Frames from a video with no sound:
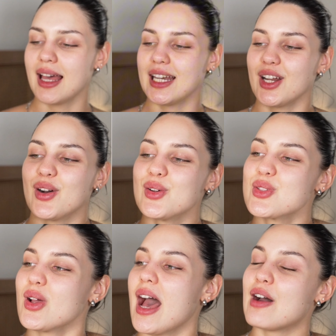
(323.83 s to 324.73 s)
And I
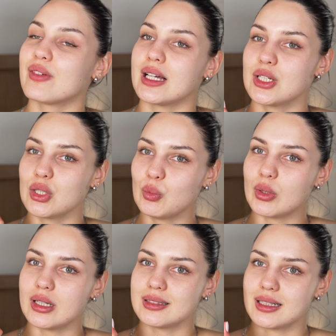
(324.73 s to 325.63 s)
also have a new
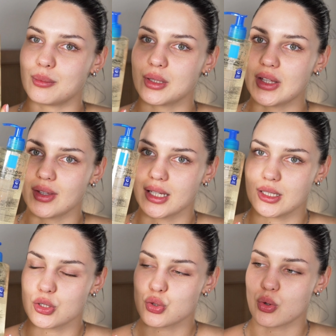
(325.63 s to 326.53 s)
one that I'm giving it
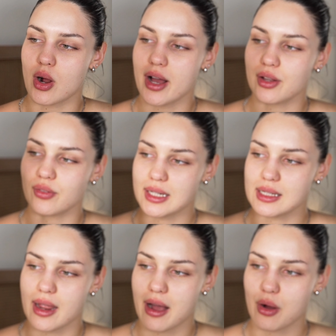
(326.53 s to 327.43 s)
a try
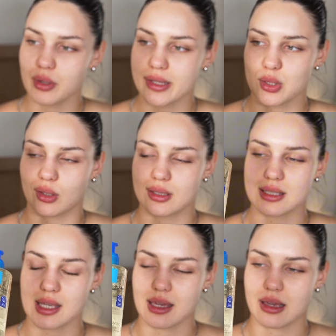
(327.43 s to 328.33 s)
right now. As you can
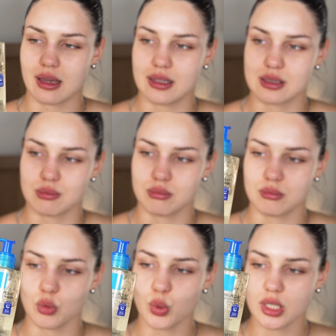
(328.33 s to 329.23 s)
see, it's
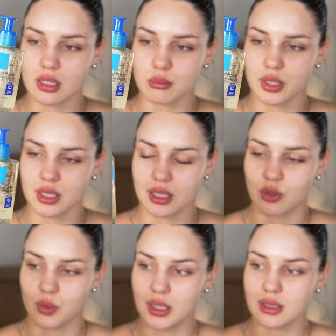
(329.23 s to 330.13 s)
working pretty
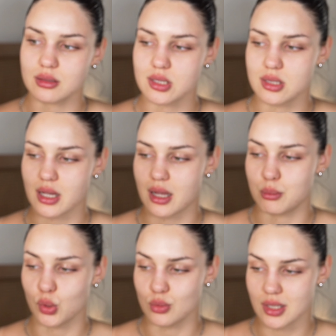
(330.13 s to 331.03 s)
great since
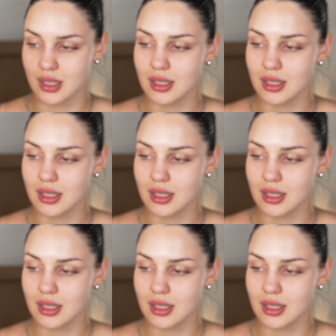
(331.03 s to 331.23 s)
I'm using